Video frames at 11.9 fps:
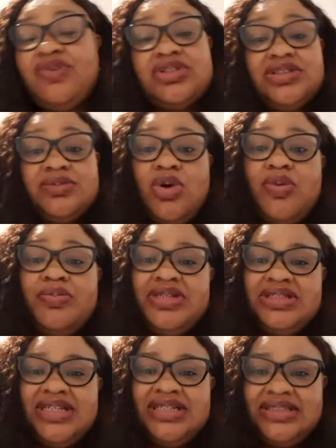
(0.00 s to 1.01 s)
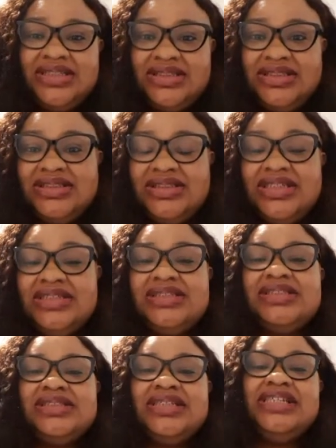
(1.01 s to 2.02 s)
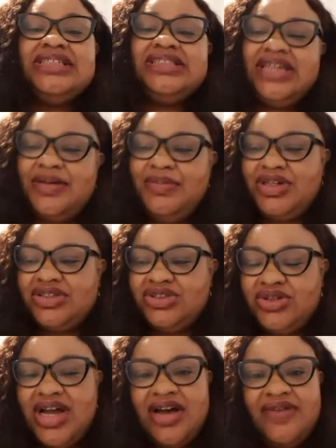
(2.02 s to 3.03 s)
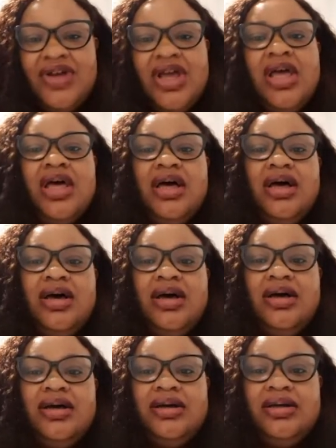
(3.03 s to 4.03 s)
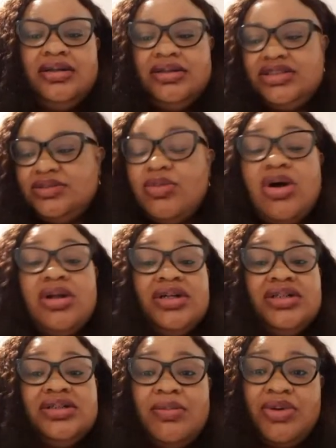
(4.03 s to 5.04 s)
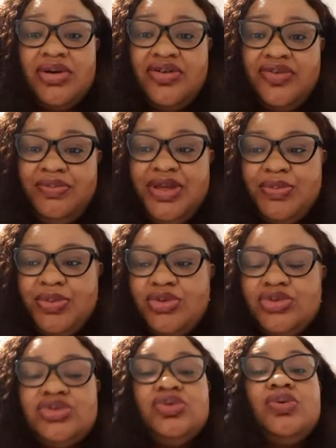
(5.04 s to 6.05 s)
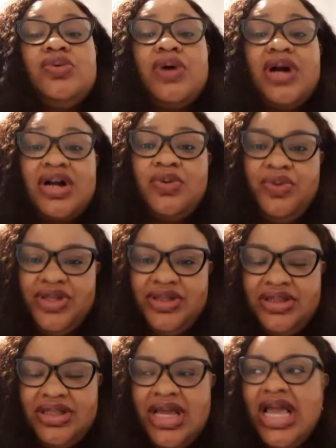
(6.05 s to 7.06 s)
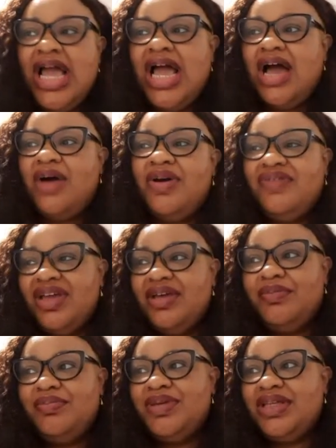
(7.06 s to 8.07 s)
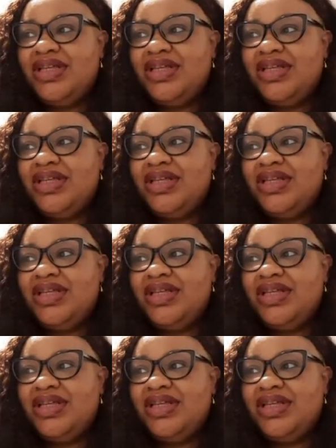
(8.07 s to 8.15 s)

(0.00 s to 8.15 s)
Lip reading: for small businesses is easier because you have a smaller number of people to work with. However, in